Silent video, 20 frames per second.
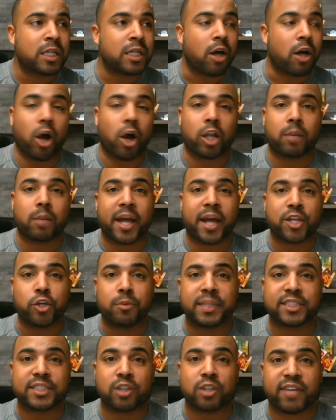
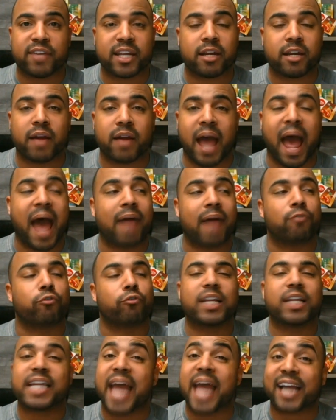UBs over here, I
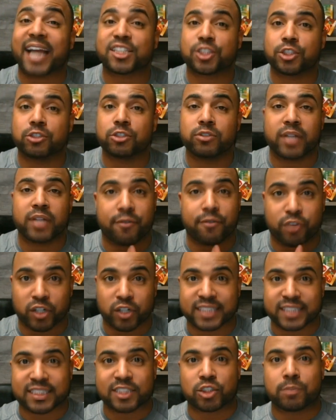really ask you, if you're
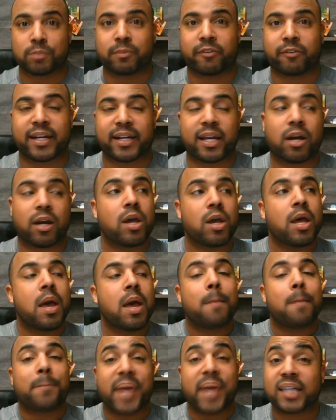listening to me right now,
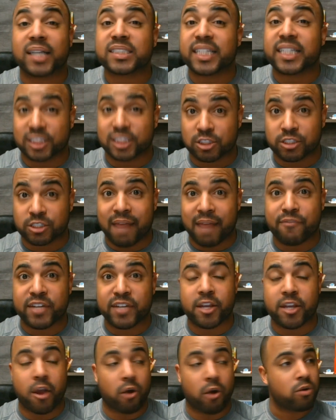pay attention to that
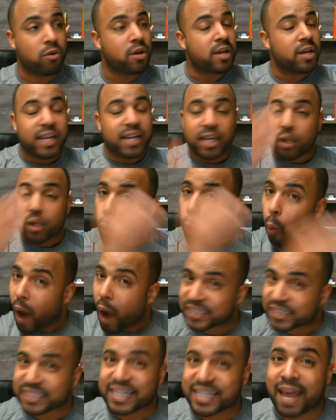video.
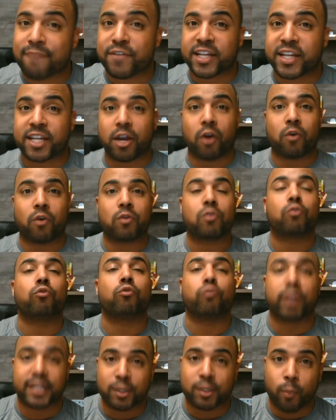Watch that video.
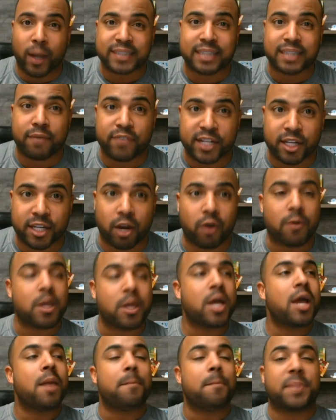Really watch that video,
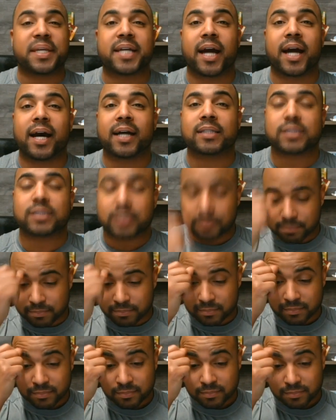because
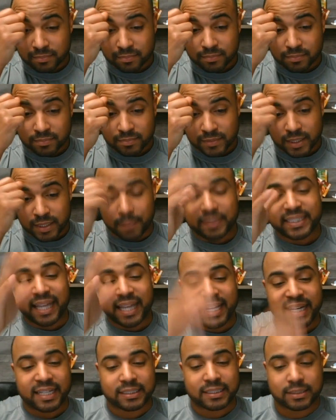let me say
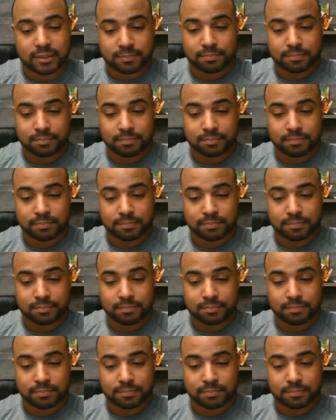this: